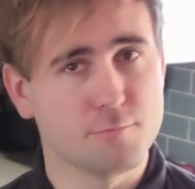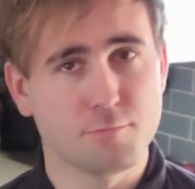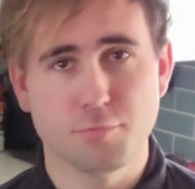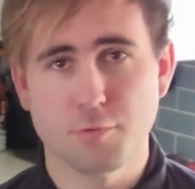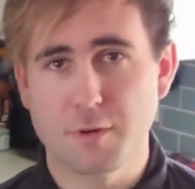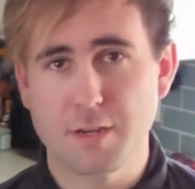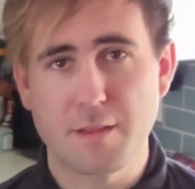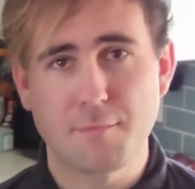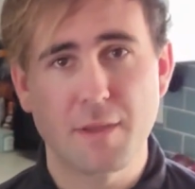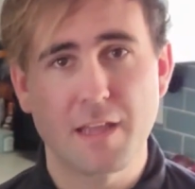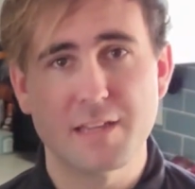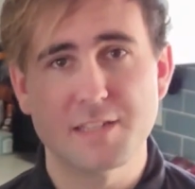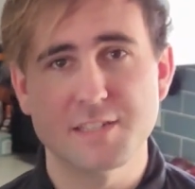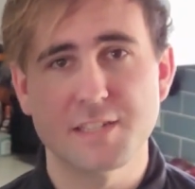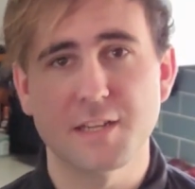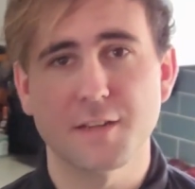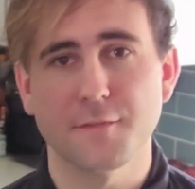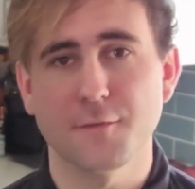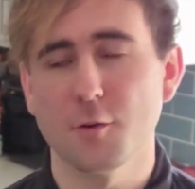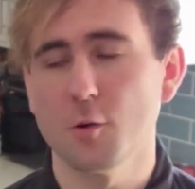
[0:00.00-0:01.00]
pretty
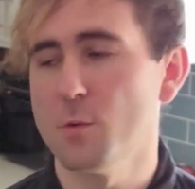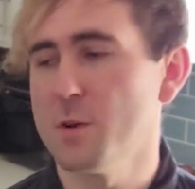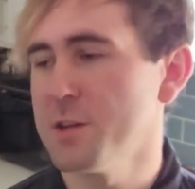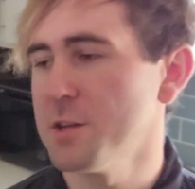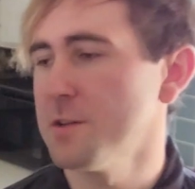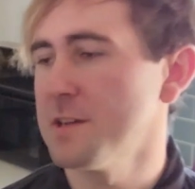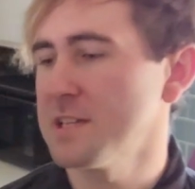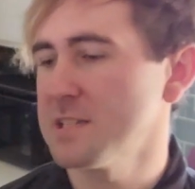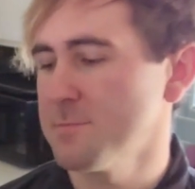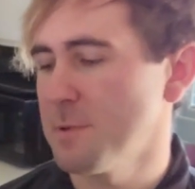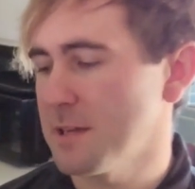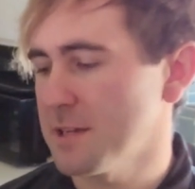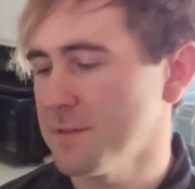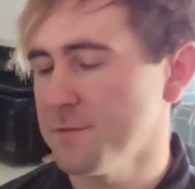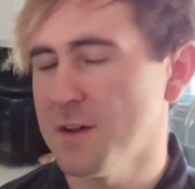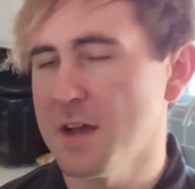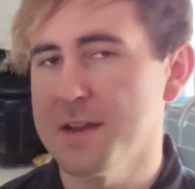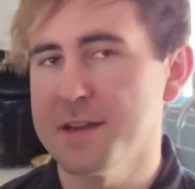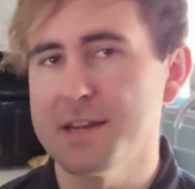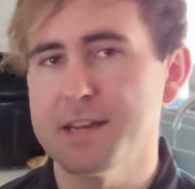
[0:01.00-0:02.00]
basic for what you'd expect to
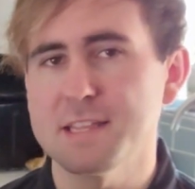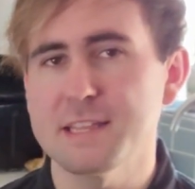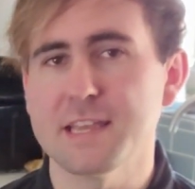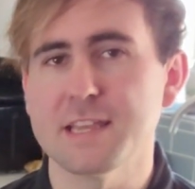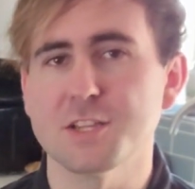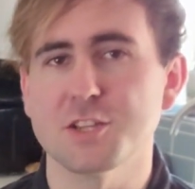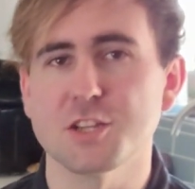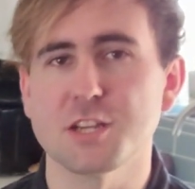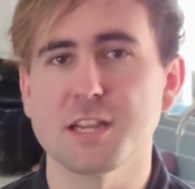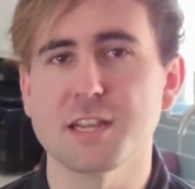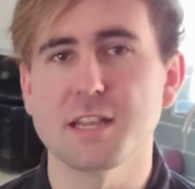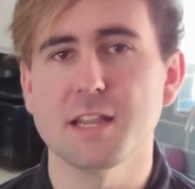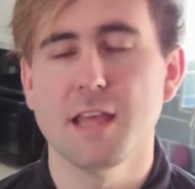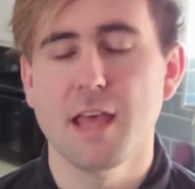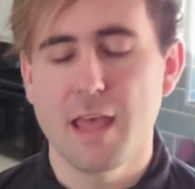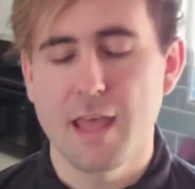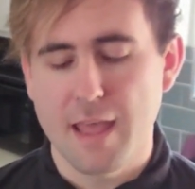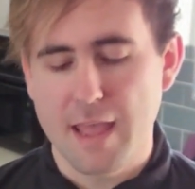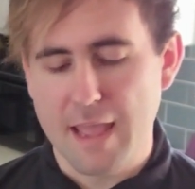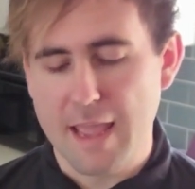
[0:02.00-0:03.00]
find in a kitchen,
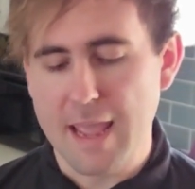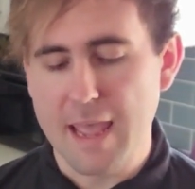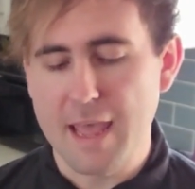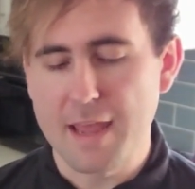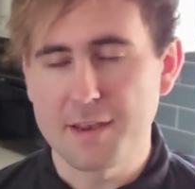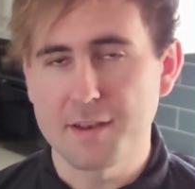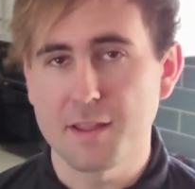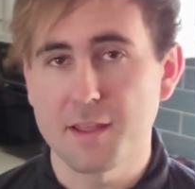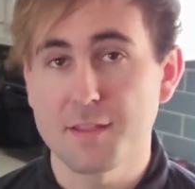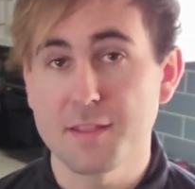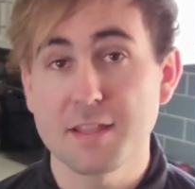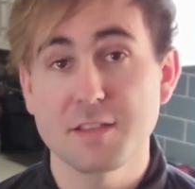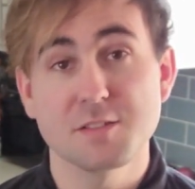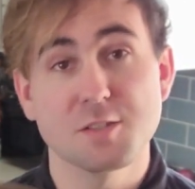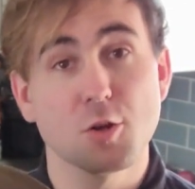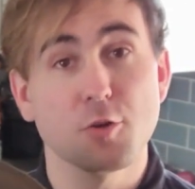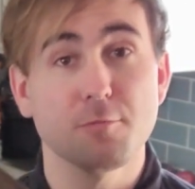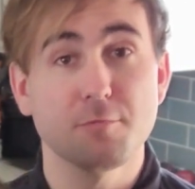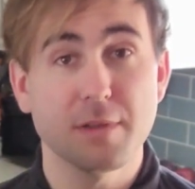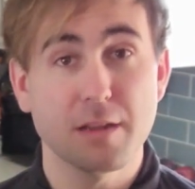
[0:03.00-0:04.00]
and they
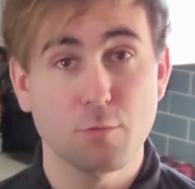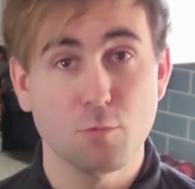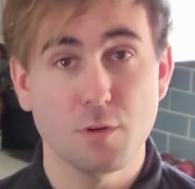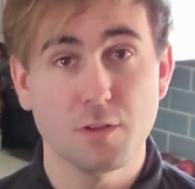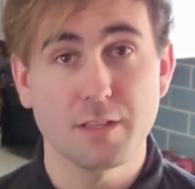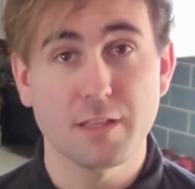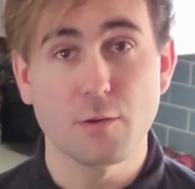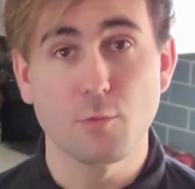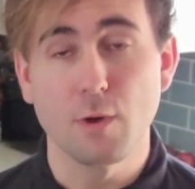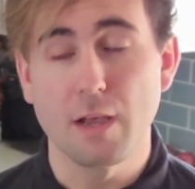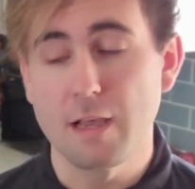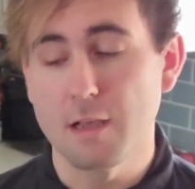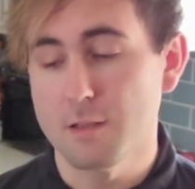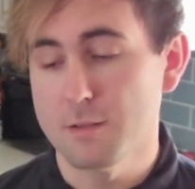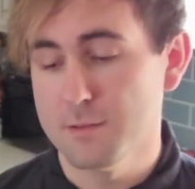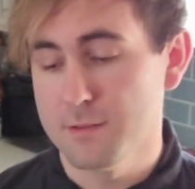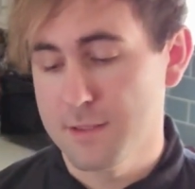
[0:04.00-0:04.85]
served me really well.